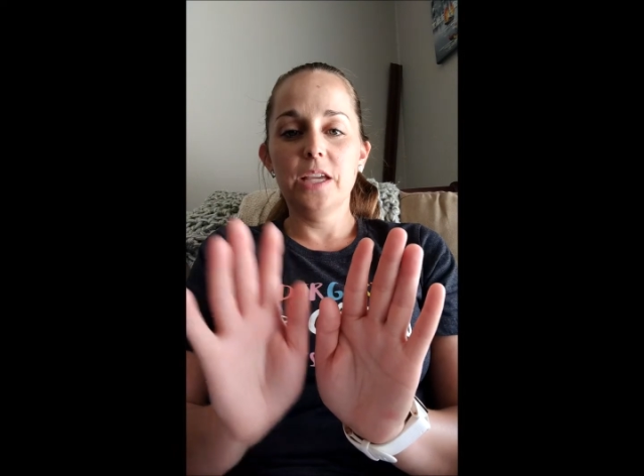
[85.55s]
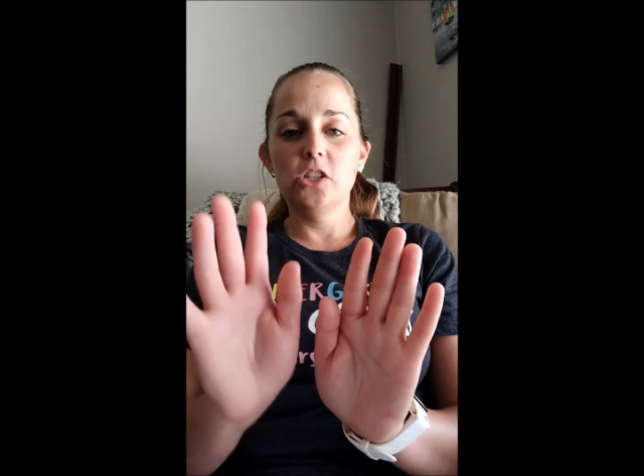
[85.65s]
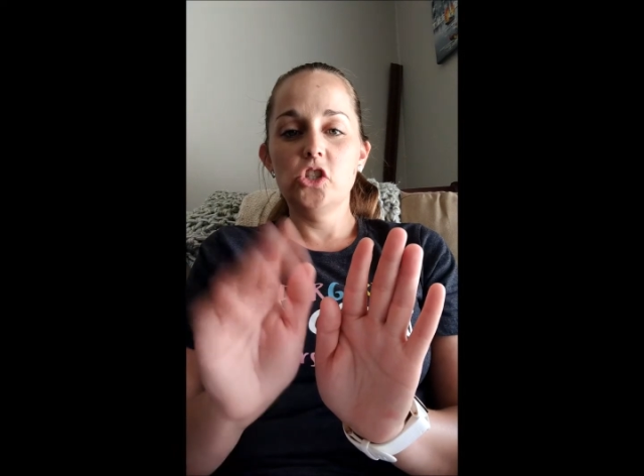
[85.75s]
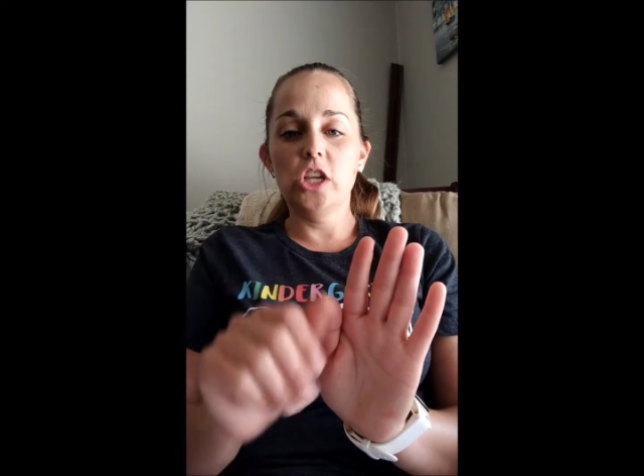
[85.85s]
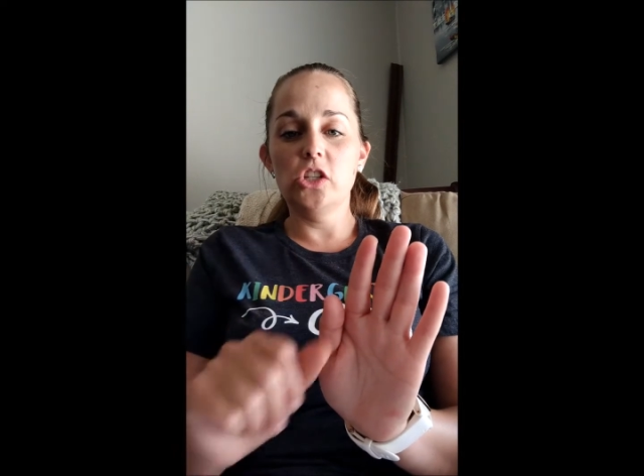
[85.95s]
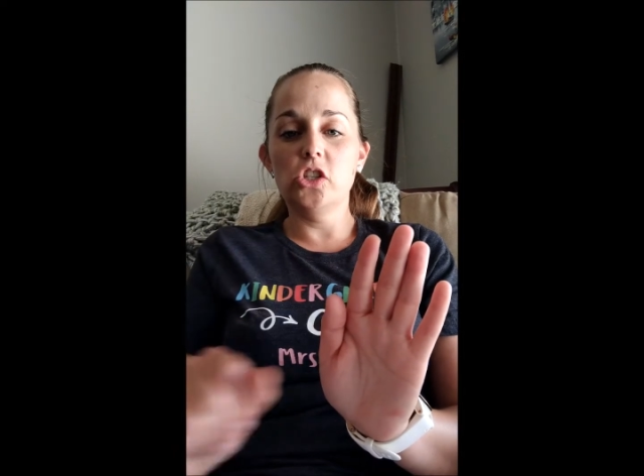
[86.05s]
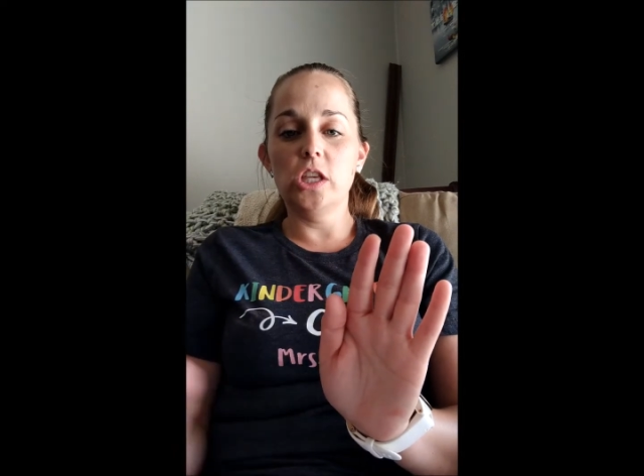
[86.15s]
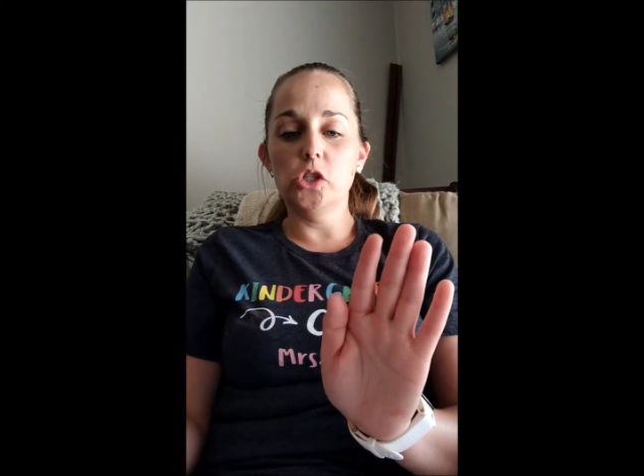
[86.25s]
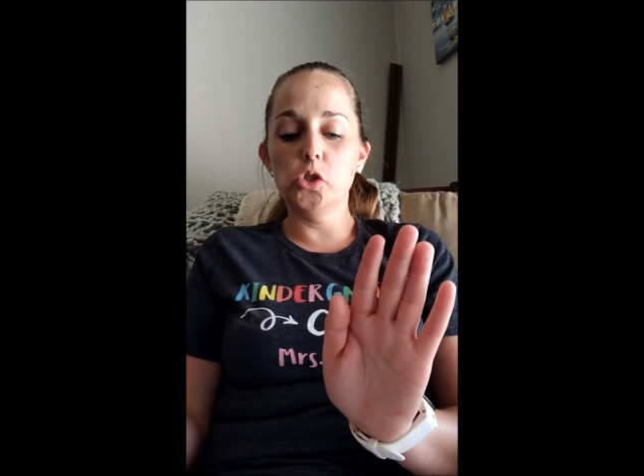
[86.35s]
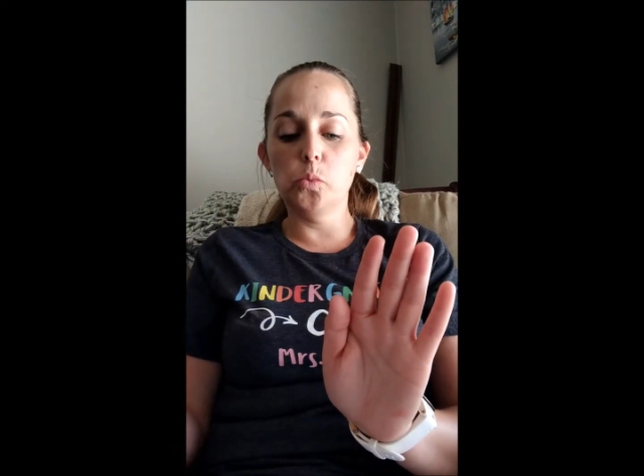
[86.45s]
Change the
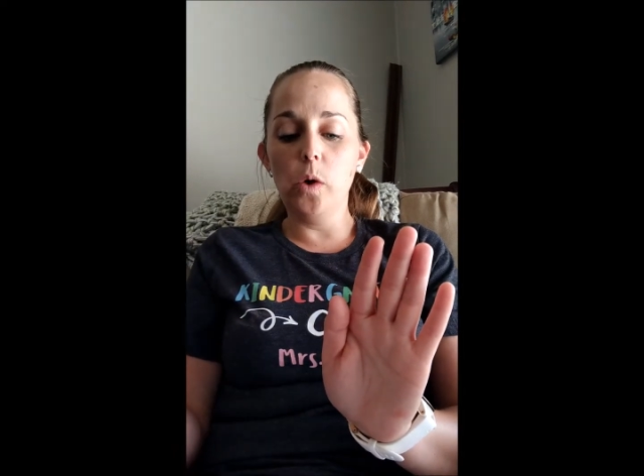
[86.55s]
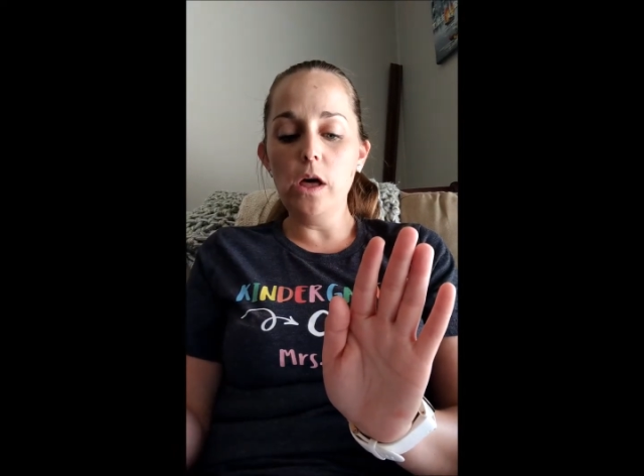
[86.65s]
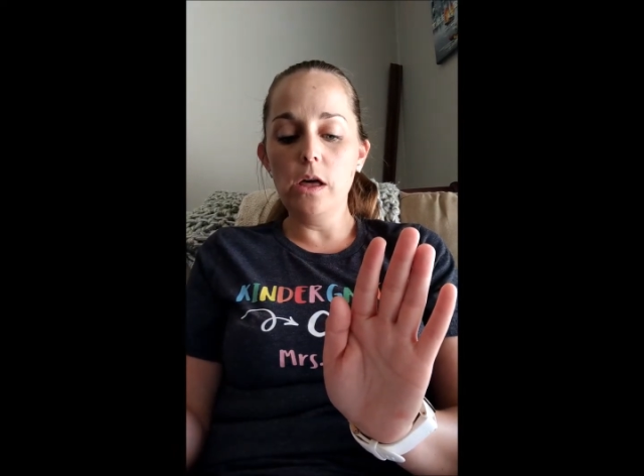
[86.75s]
sw